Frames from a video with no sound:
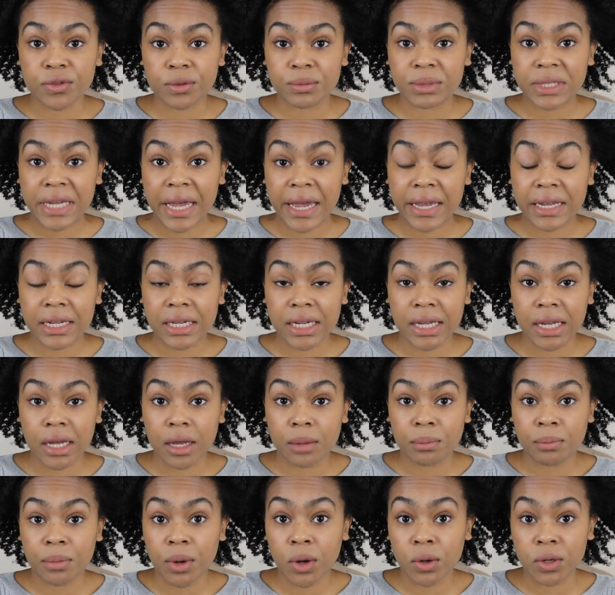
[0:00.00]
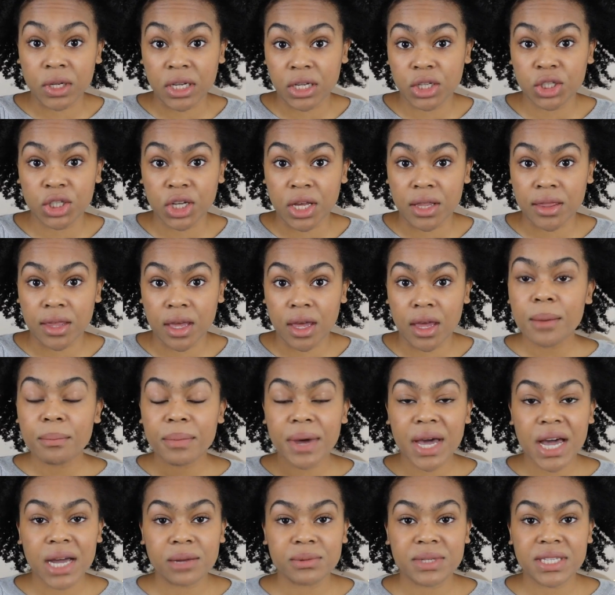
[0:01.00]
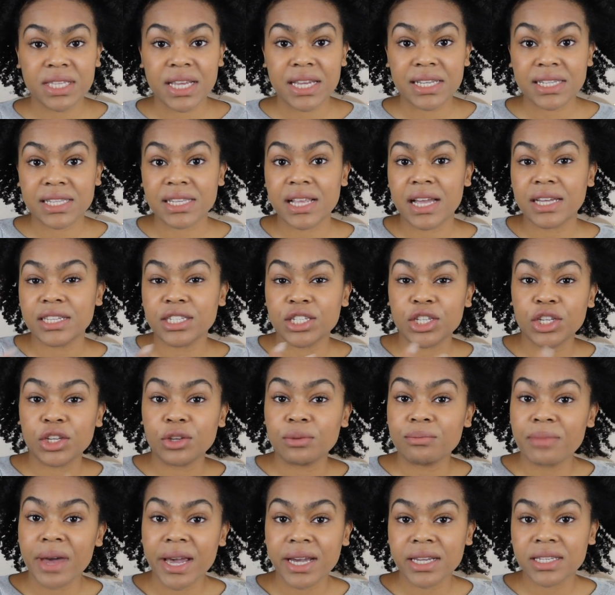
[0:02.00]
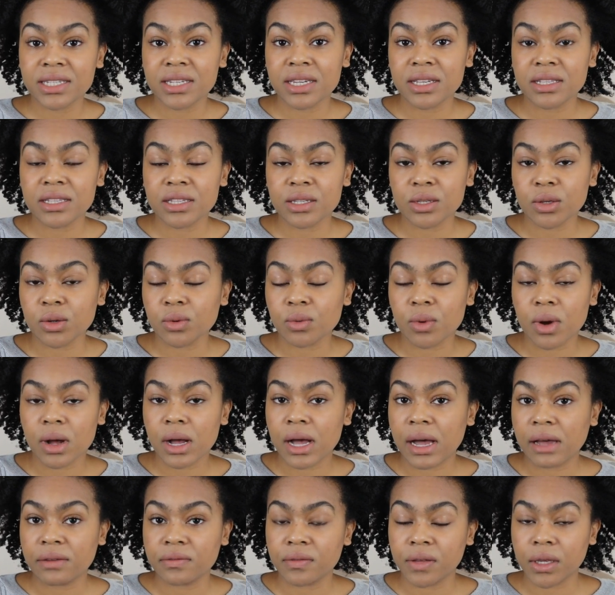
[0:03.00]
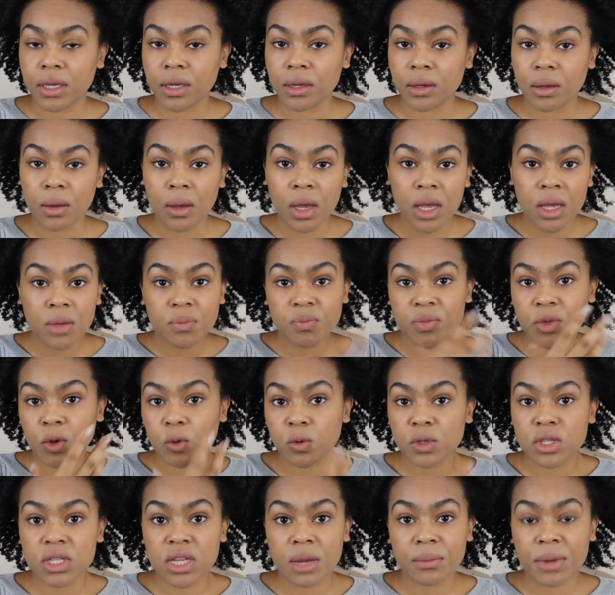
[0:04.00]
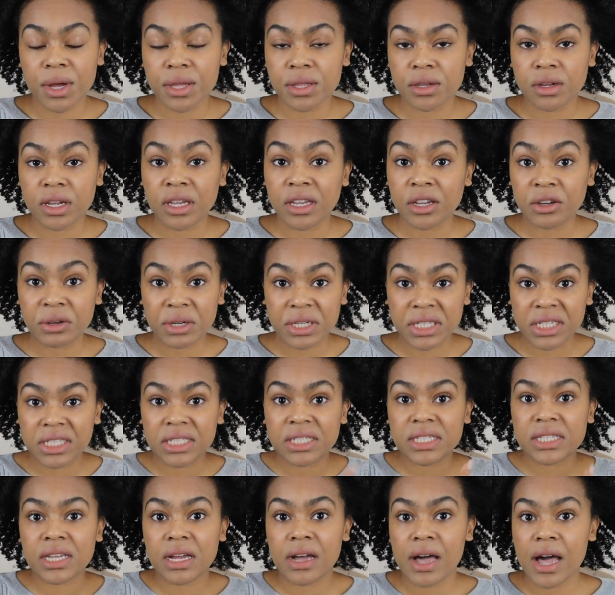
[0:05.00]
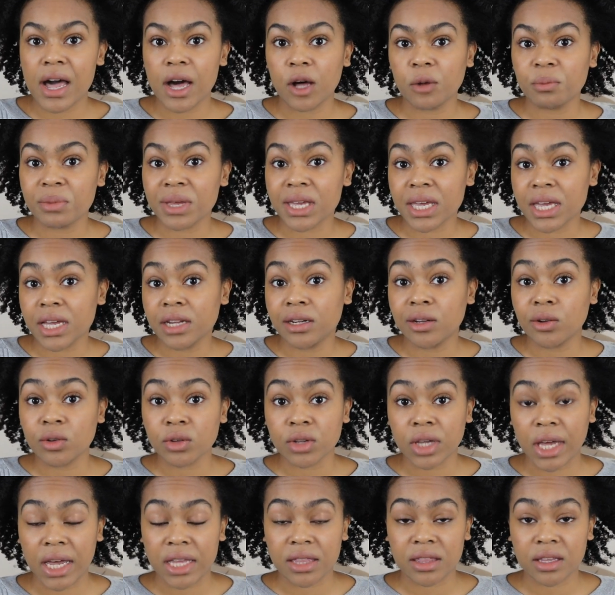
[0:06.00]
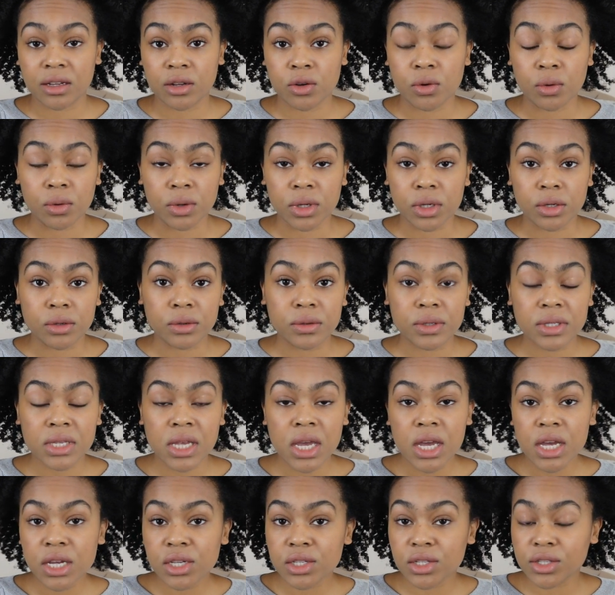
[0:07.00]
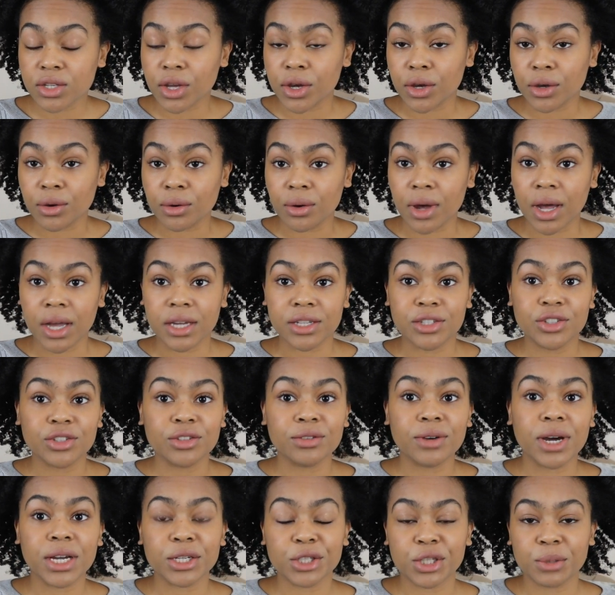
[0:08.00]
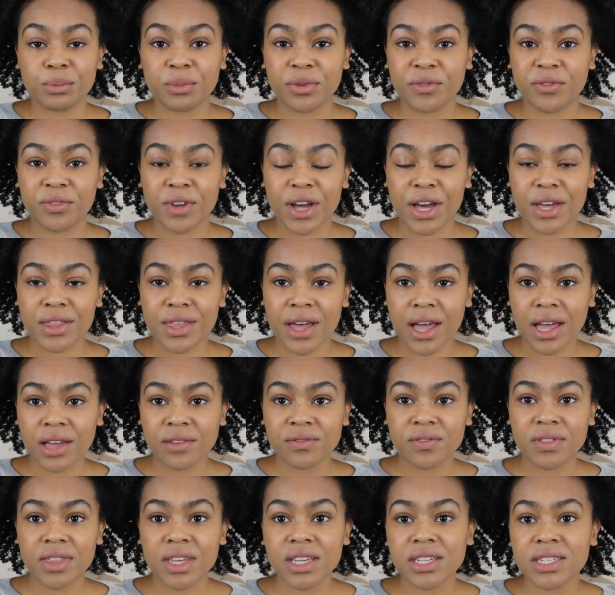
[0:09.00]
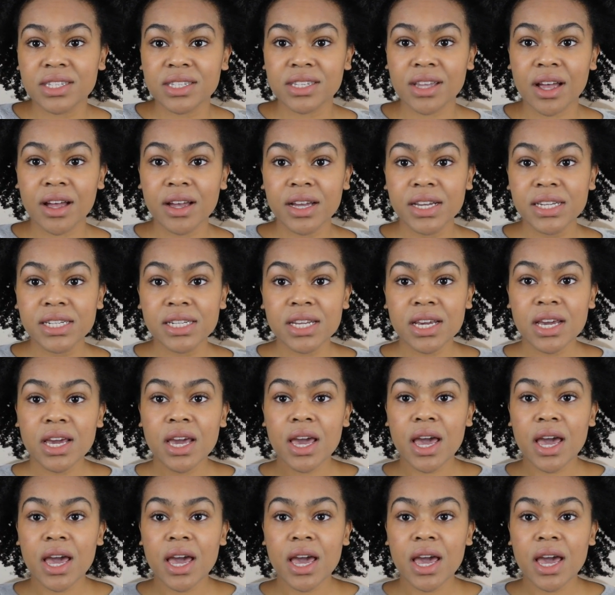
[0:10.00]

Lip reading: from tangling upon each other. Perhaps there's less humectants or what have you, or some other ingredients are helping elongate the coils. So I do actually prefer that of this side.